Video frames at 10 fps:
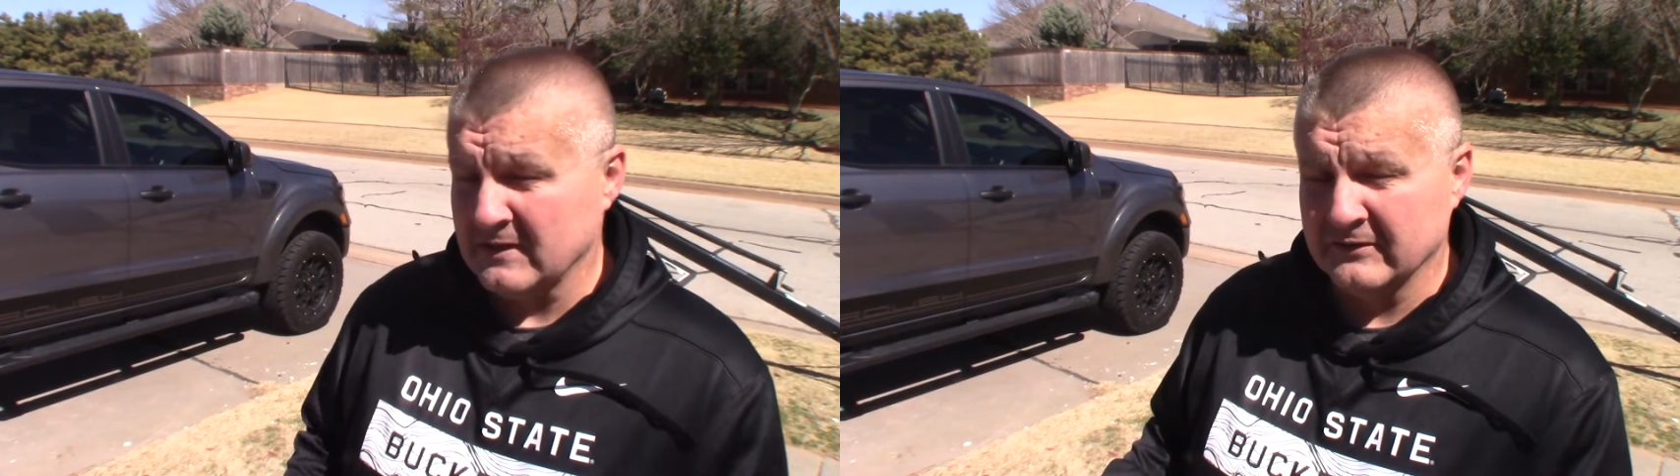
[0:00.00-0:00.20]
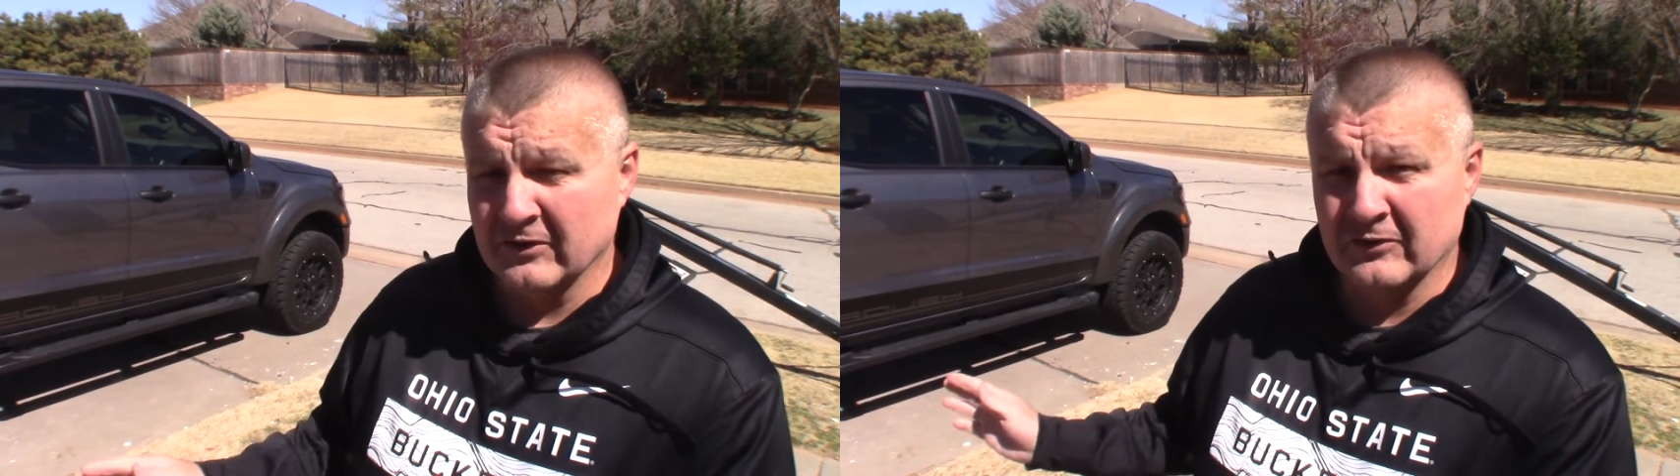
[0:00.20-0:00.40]

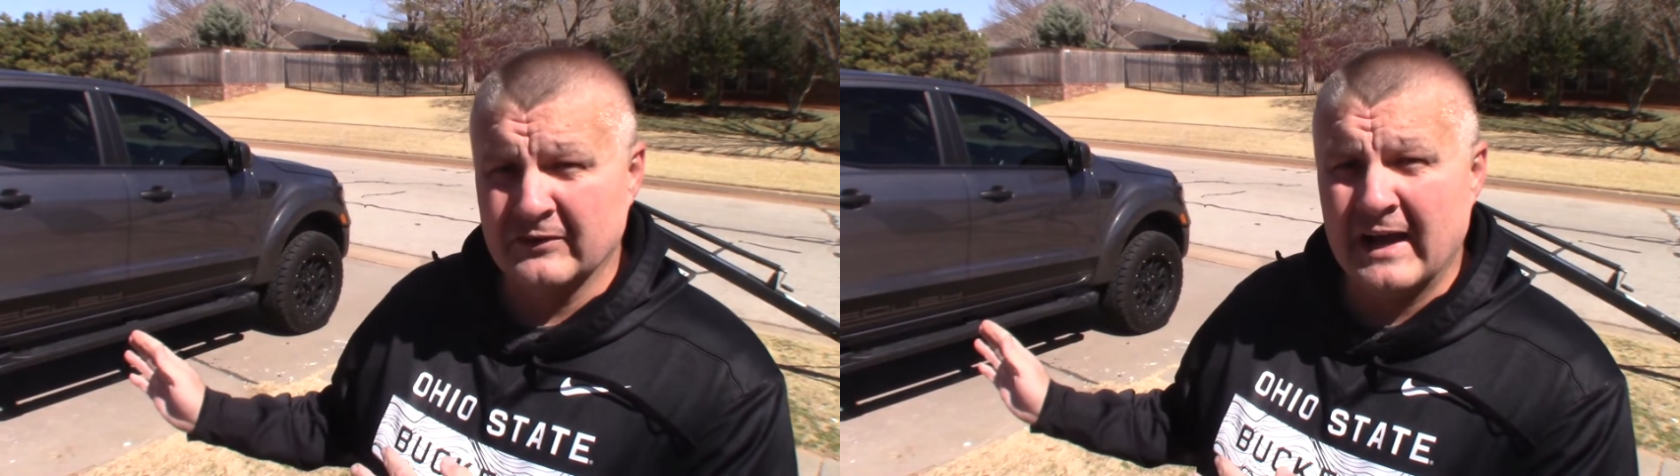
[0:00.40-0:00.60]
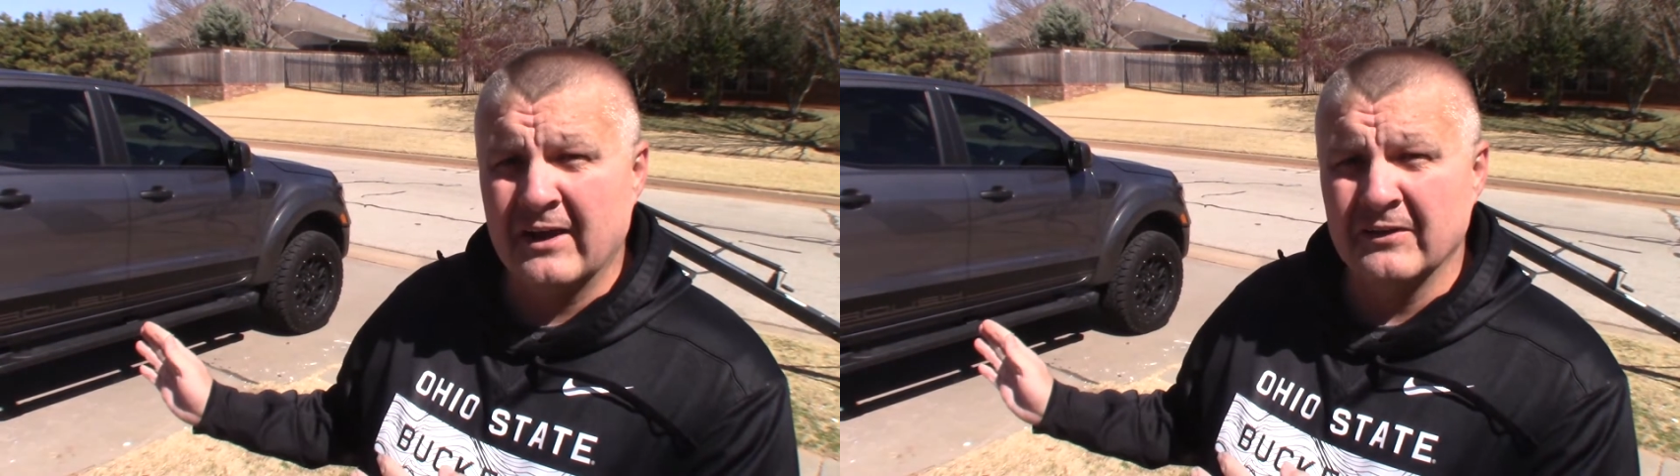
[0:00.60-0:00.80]
turns
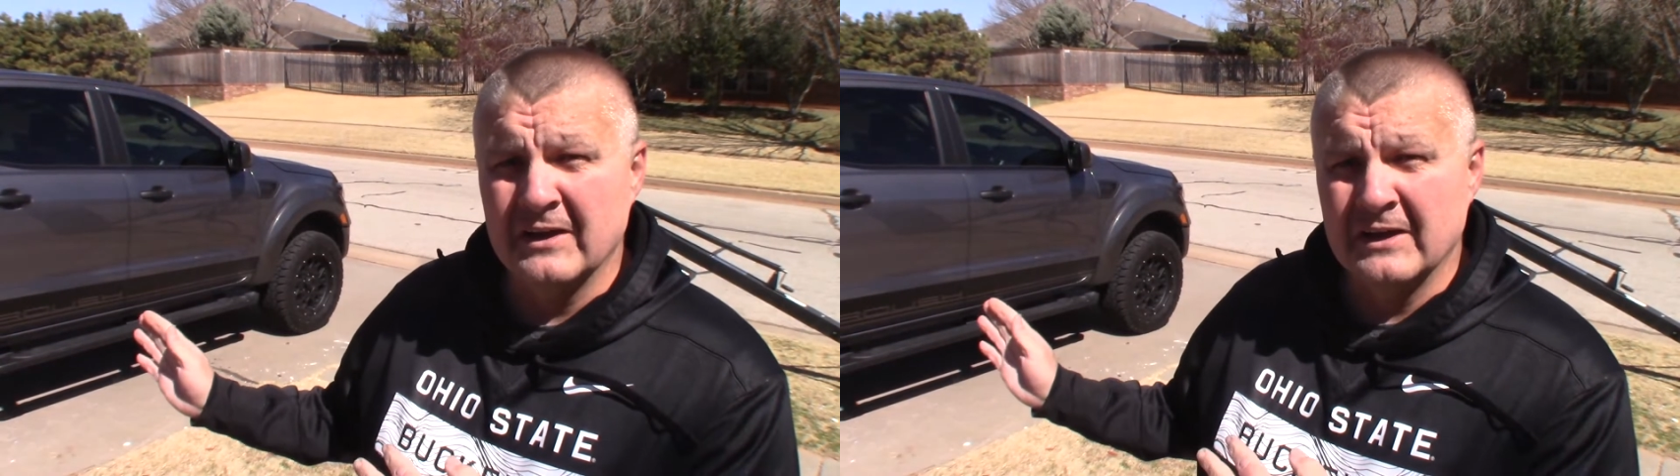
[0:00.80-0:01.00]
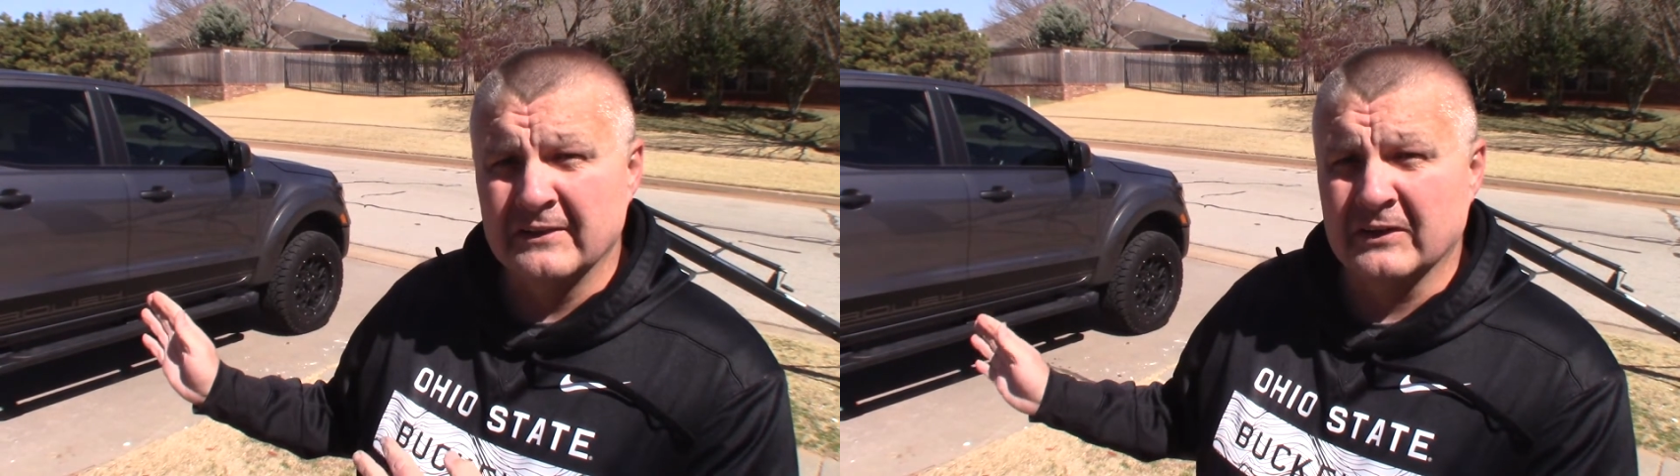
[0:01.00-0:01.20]
out
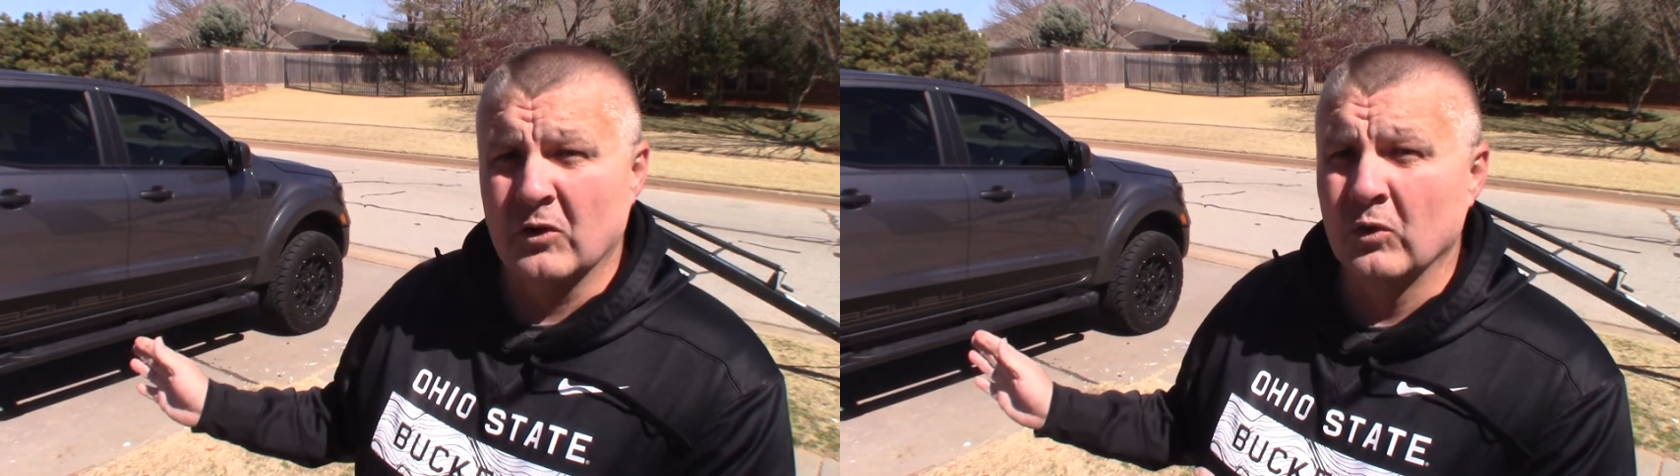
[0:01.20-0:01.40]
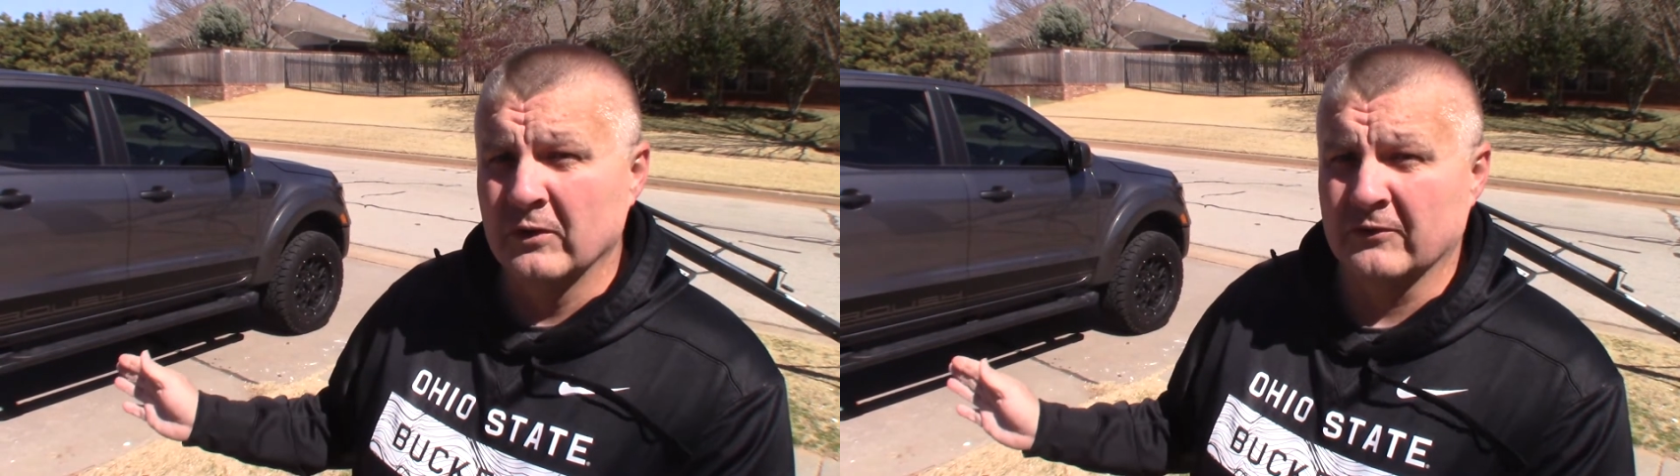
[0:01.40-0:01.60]
the coolant